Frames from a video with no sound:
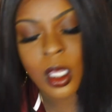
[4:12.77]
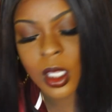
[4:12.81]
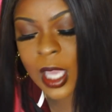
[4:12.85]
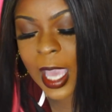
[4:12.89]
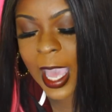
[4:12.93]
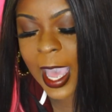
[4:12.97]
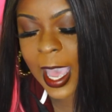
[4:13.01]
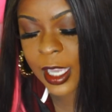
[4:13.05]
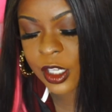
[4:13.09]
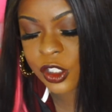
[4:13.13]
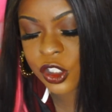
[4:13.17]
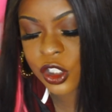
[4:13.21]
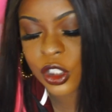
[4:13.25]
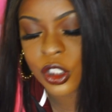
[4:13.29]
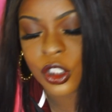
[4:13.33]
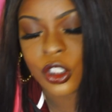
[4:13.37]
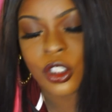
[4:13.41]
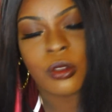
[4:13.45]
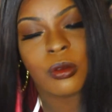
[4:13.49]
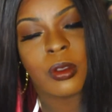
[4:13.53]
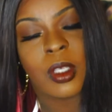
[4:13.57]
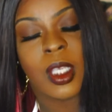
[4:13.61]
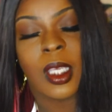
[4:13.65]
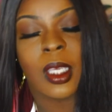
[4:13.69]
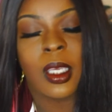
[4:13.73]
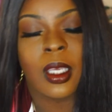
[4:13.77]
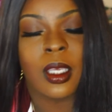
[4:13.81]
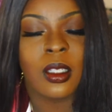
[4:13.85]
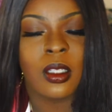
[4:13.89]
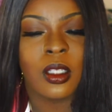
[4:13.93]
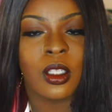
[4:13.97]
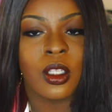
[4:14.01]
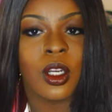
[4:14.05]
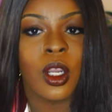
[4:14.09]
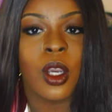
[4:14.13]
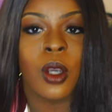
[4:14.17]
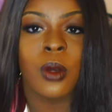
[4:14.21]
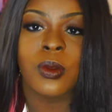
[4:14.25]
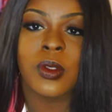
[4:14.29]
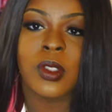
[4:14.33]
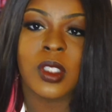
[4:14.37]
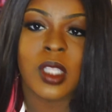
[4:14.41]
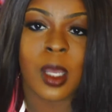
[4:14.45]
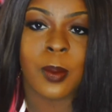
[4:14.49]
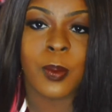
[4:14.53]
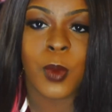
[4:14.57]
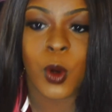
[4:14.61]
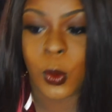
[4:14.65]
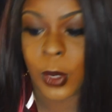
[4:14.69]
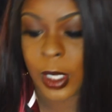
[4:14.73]
actions you can't you know
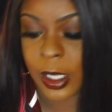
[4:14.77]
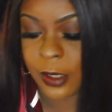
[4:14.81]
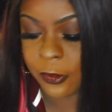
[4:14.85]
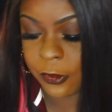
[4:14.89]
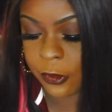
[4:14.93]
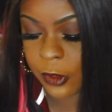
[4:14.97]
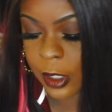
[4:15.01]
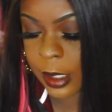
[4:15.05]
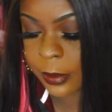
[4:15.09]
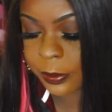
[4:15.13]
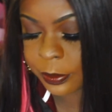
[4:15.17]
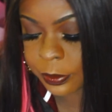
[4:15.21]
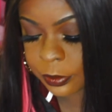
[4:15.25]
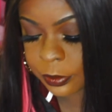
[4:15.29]
step away from